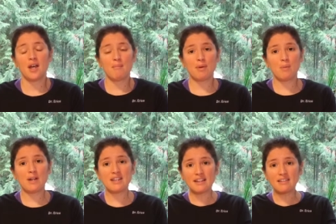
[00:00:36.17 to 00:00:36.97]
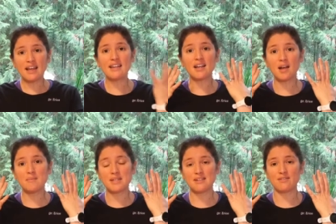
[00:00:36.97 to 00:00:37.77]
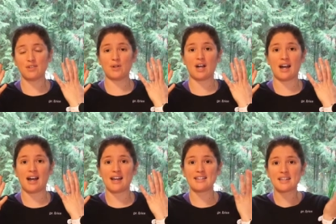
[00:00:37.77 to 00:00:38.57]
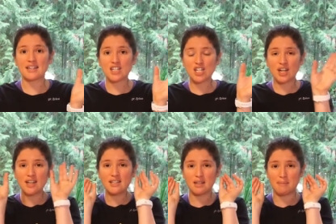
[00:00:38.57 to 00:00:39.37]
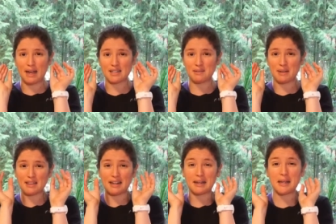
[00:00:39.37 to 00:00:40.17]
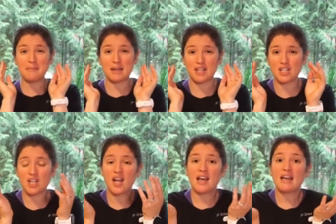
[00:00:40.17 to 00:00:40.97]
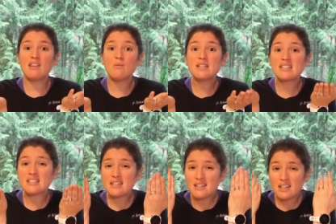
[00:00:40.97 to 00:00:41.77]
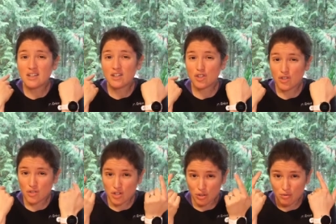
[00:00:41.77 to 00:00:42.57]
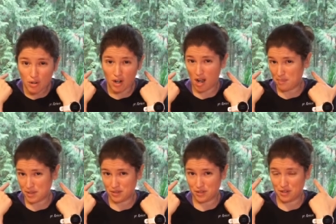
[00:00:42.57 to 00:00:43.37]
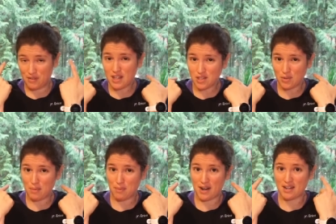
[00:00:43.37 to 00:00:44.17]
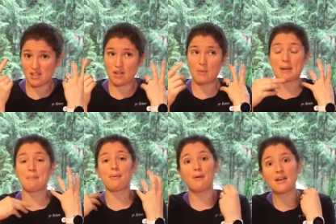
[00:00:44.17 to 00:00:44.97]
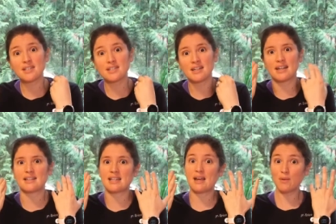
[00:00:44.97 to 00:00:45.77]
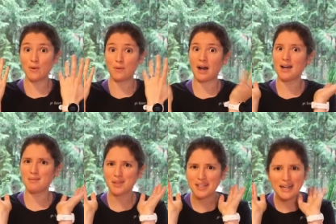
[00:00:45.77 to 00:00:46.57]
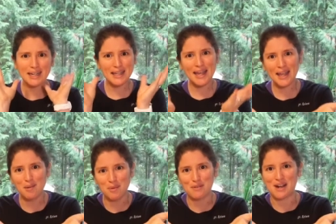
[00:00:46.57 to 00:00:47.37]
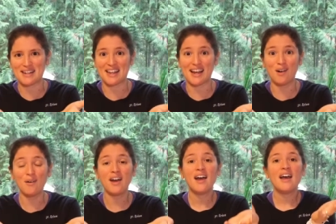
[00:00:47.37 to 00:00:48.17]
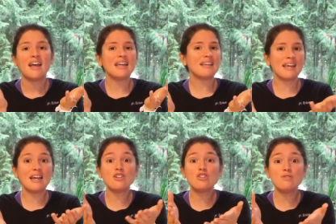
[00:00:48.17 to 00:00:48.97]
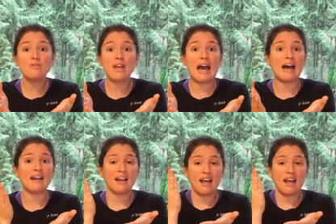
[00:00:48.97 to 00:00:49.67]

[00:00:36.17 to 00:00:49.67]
but when the light comes into our eyes and it shines on the back to make that image, and then we send it through our optical nerve into our brain so that we can process it and I can say, oh, I'm looking at a camera right now. It can't do that